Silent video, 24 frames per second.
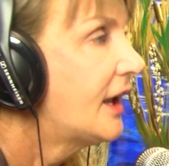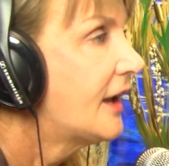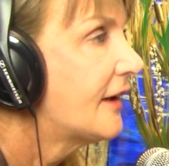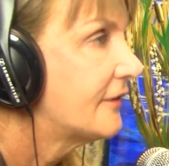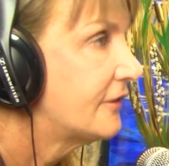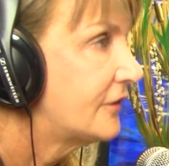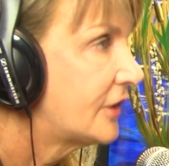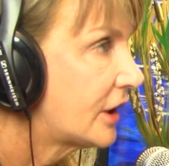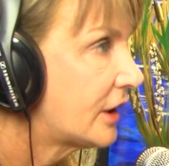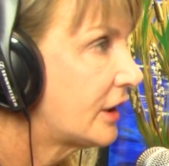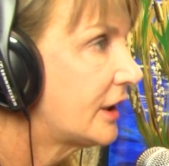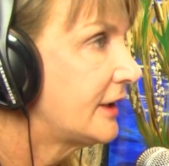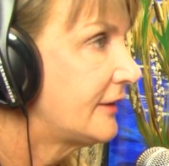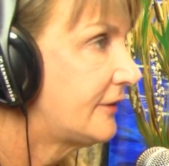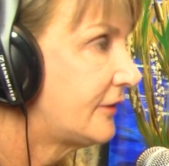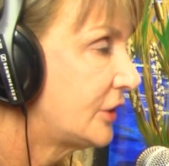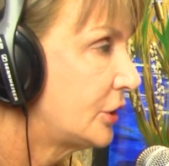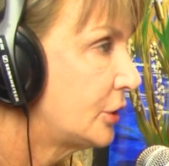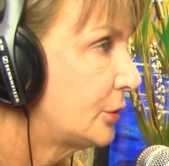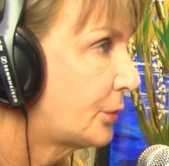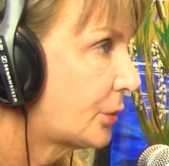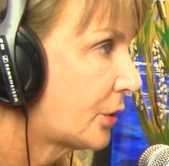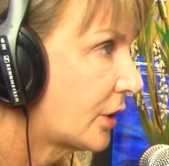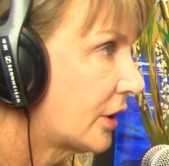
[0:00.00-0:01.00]
Very
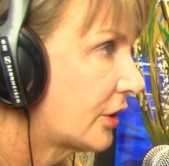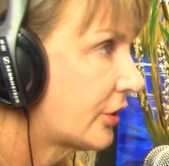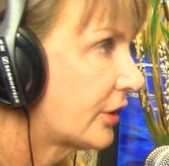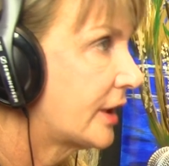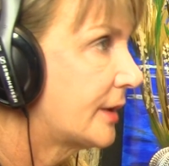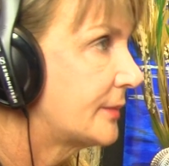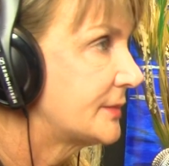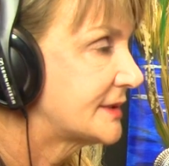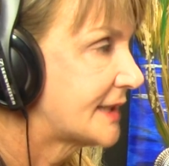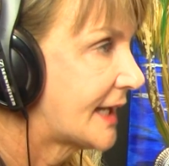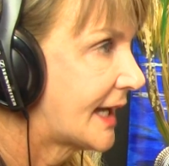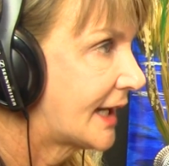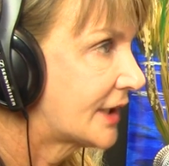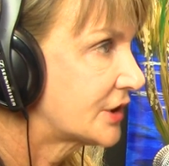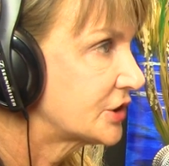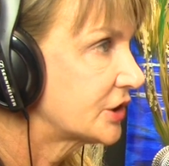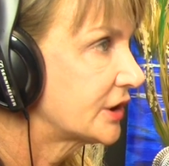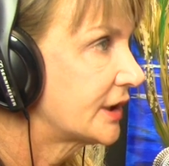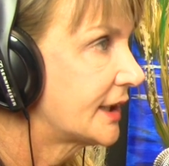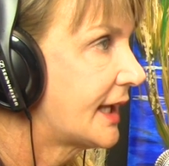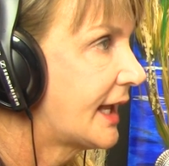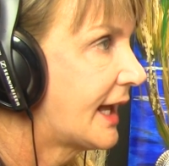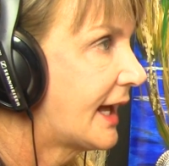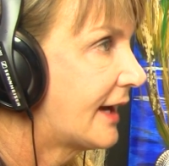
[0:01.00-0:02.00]
few programs
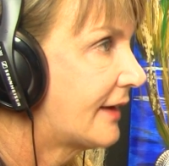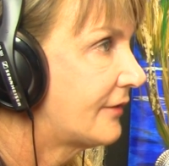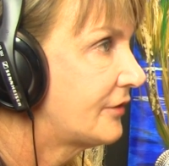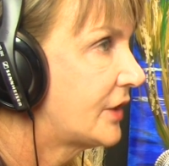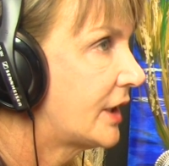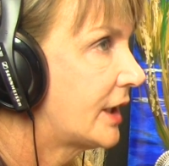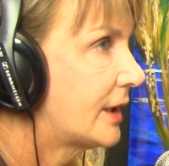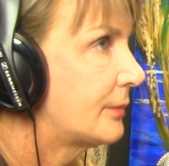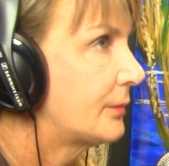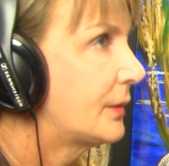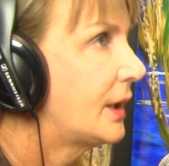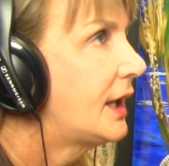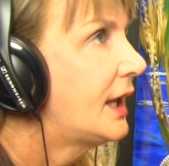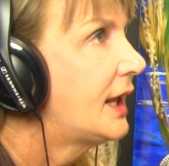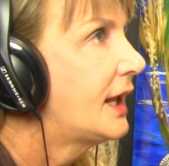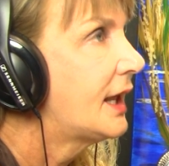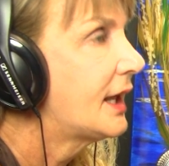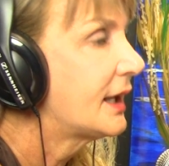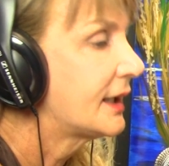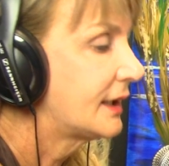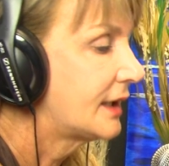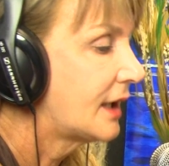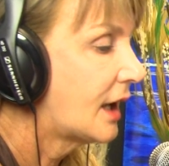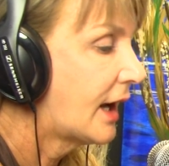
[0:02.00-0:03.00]
actually have them
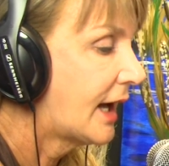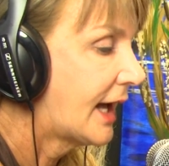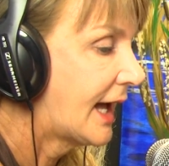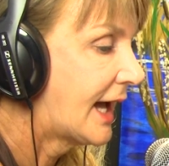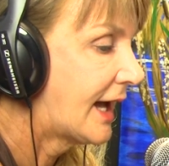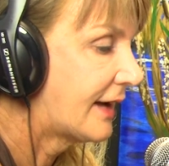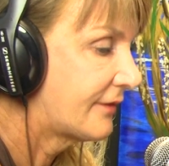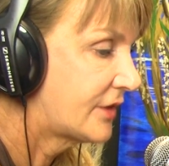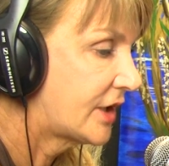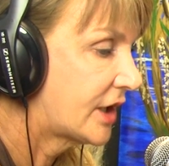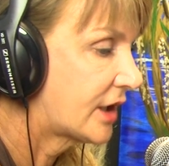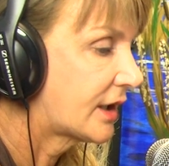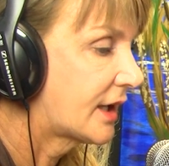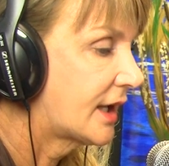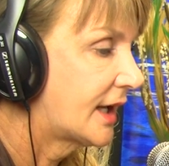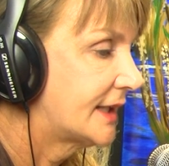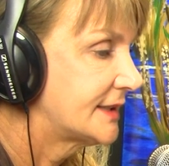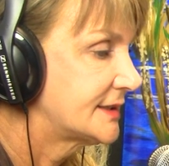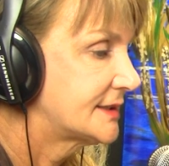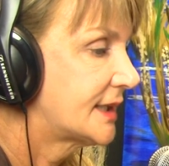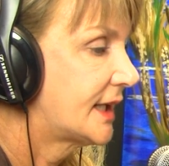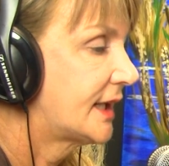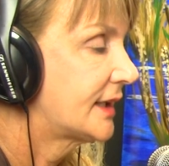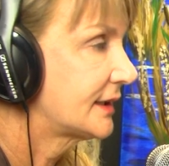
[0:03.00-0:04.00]
have their
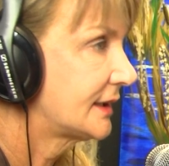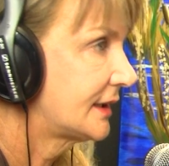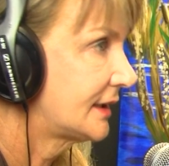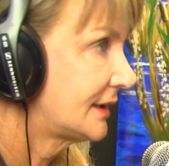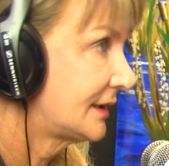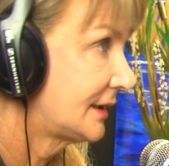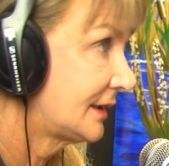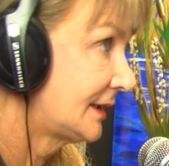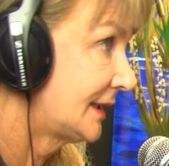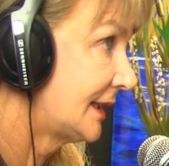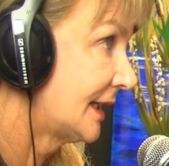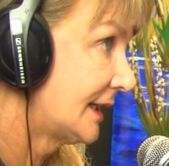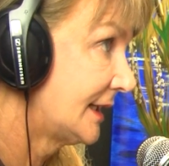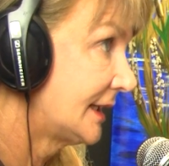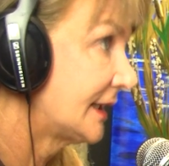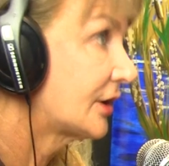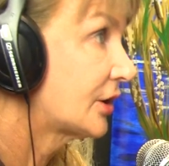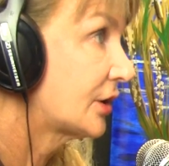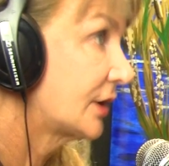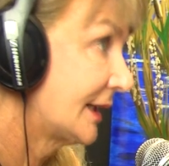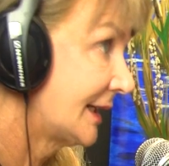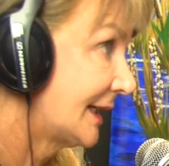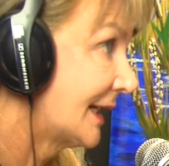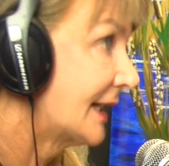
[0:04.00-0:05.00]
content getting
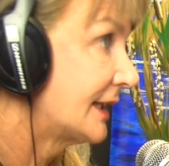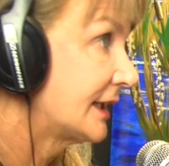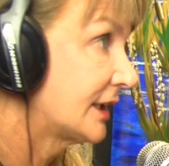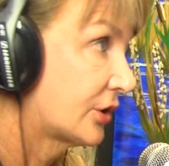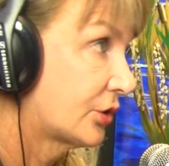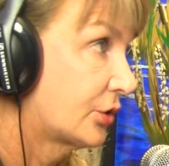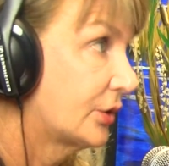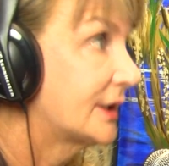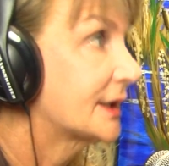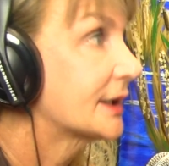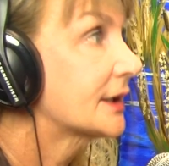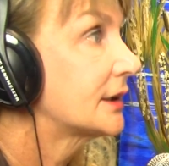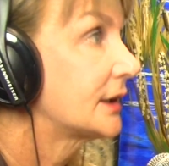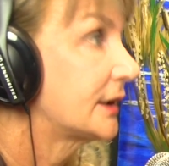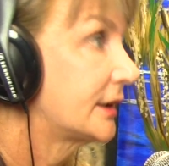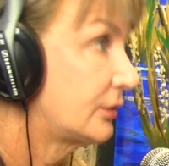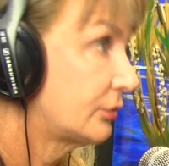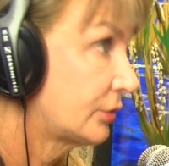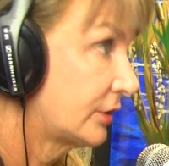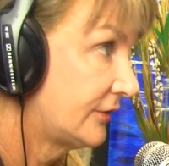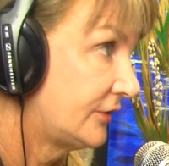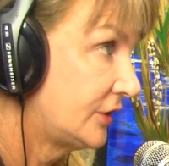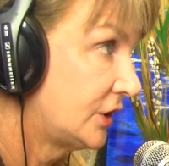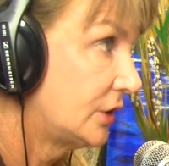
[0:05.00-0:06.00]
critically
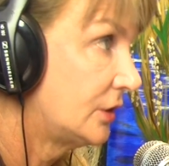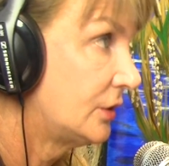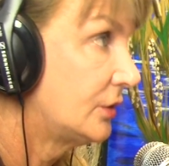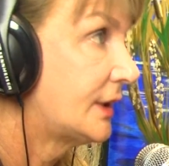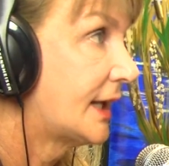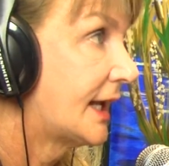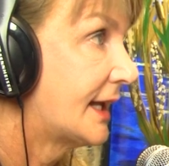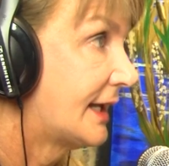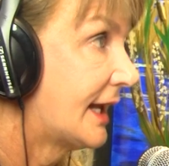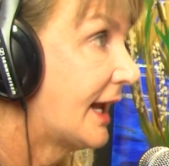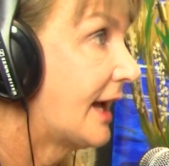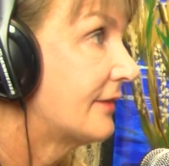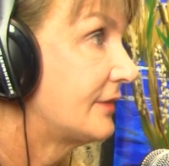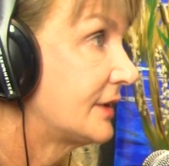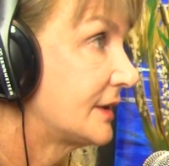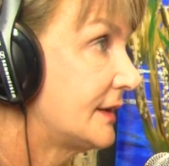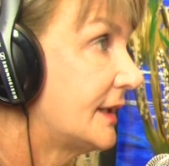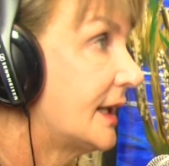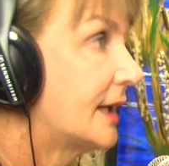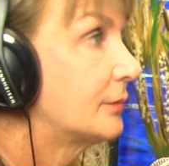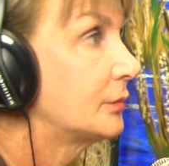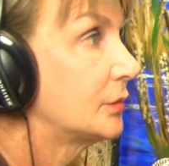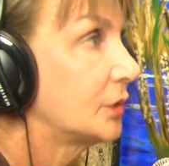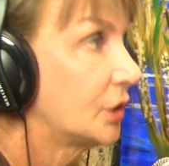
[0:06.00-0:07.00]
reviewed, right, and having
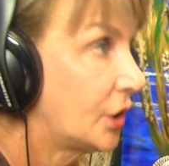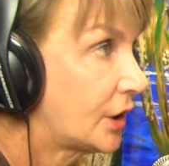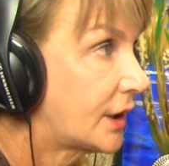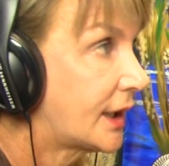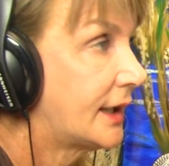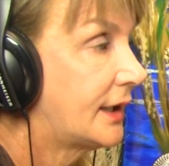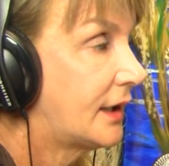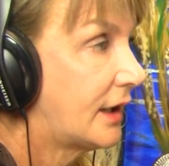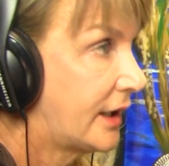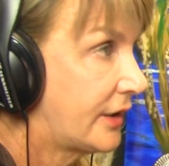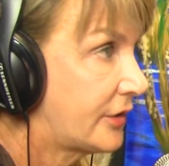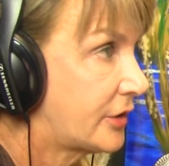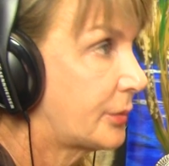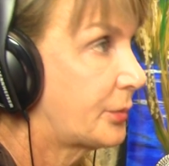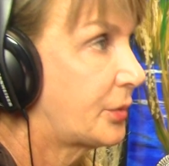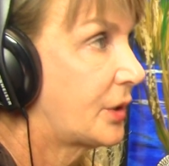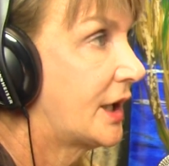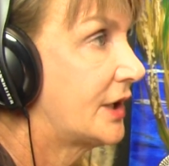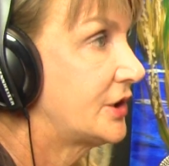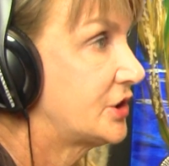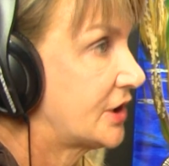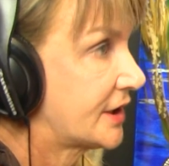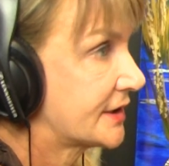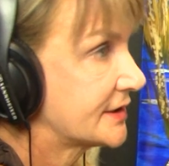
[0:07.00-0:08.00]
them look at other
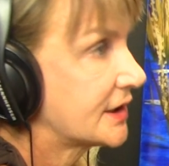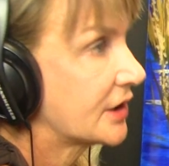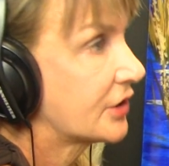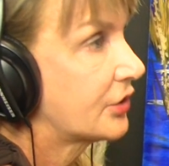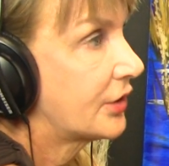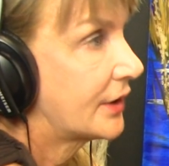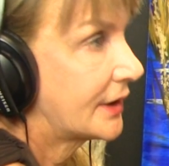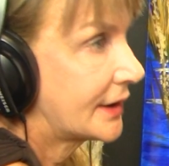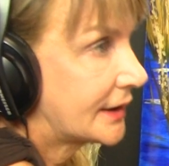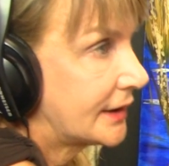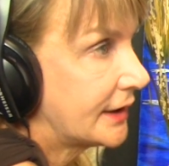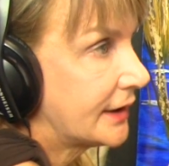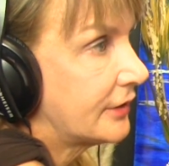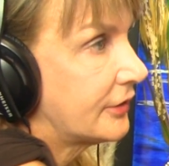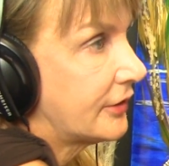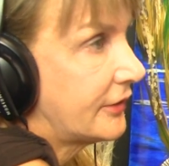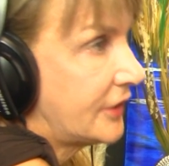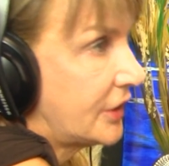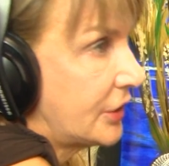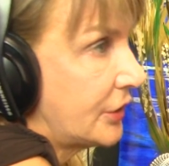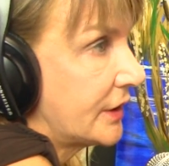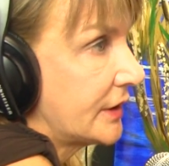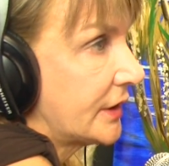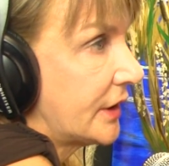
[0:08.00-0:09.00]
projects and critically
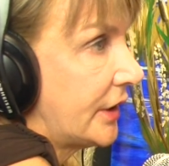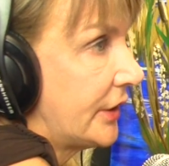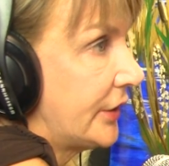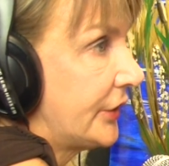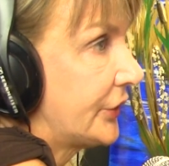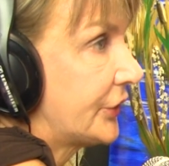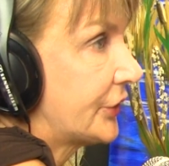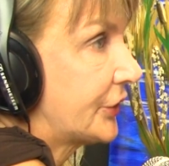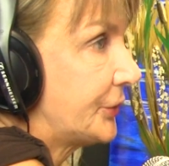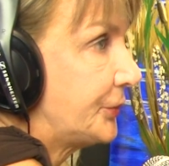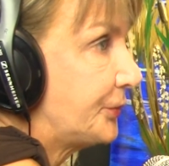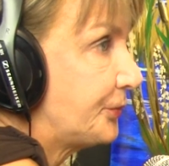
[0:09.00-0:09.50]
reviewing those. So